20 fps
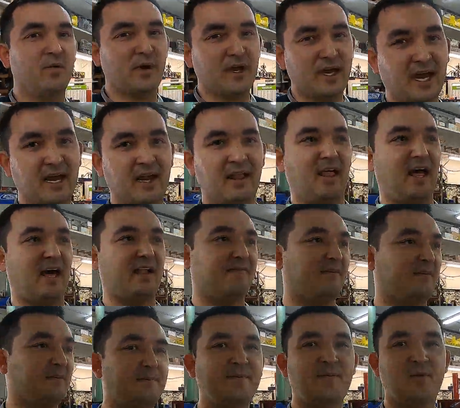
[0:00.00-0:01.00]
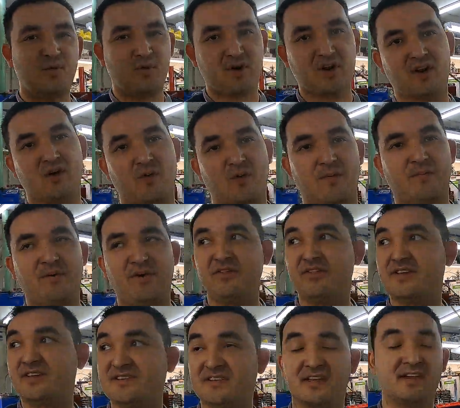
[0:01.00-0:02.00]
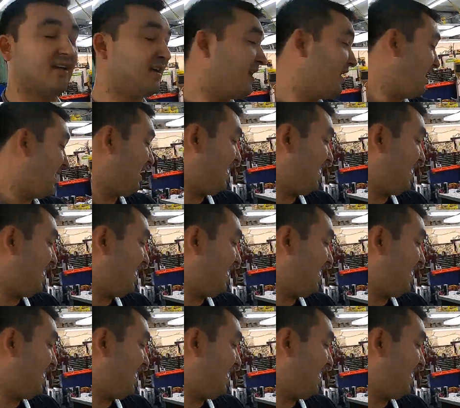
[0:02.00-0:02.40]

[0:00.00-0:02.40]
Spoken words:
We got a lot of them. We're gonna rebuild this thing.